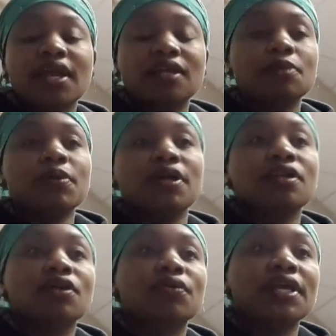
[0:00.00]
You can't
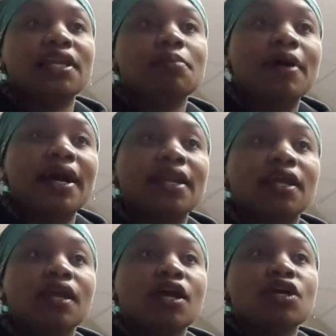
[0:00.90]
depend on
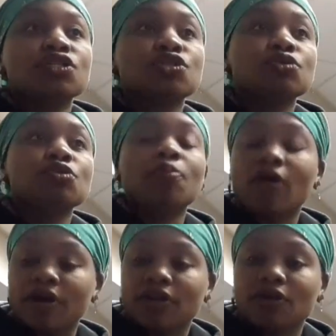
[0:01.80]
anybody to
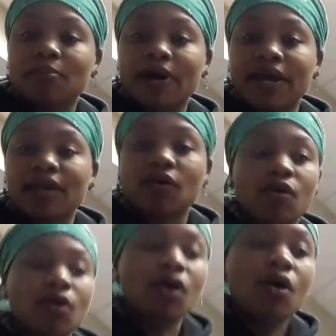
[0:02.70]
park your bike
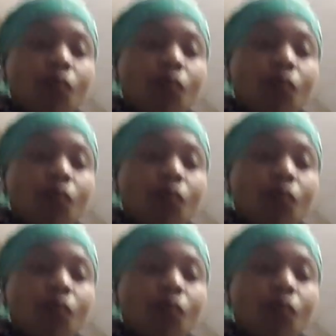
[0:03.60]
or